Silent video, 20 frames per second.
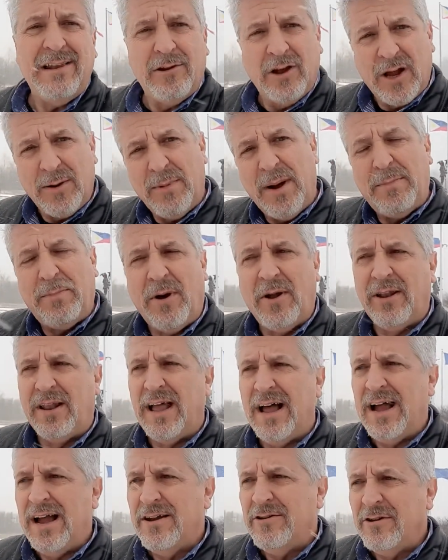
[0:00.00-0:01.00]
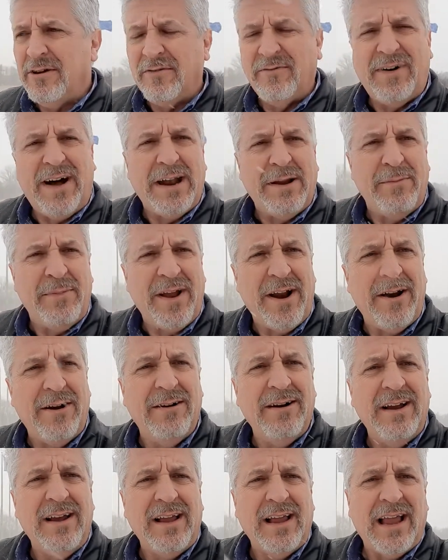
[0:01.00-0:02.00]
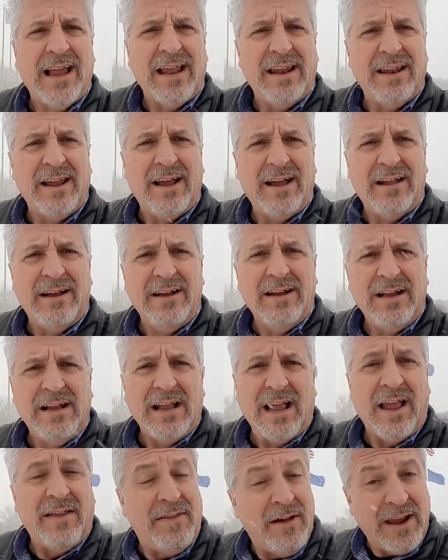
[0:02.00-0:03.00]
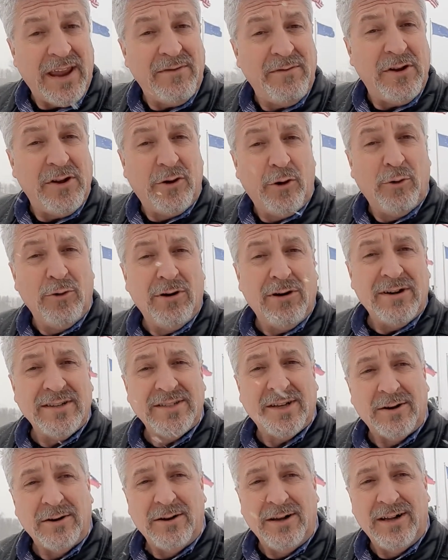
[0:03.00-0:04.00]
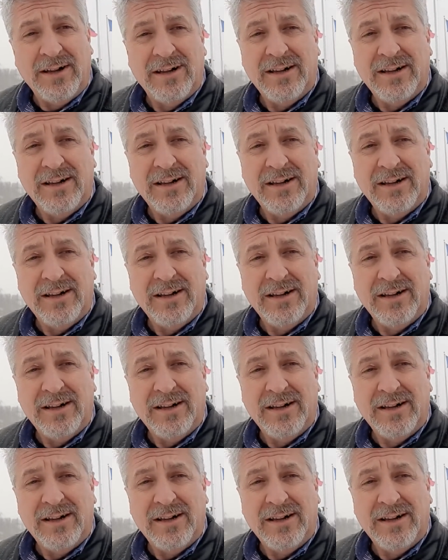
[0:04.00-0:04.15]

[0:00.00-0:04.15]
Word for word: Look them up online. You can find them there. And, uh, and they'll give you a tour also.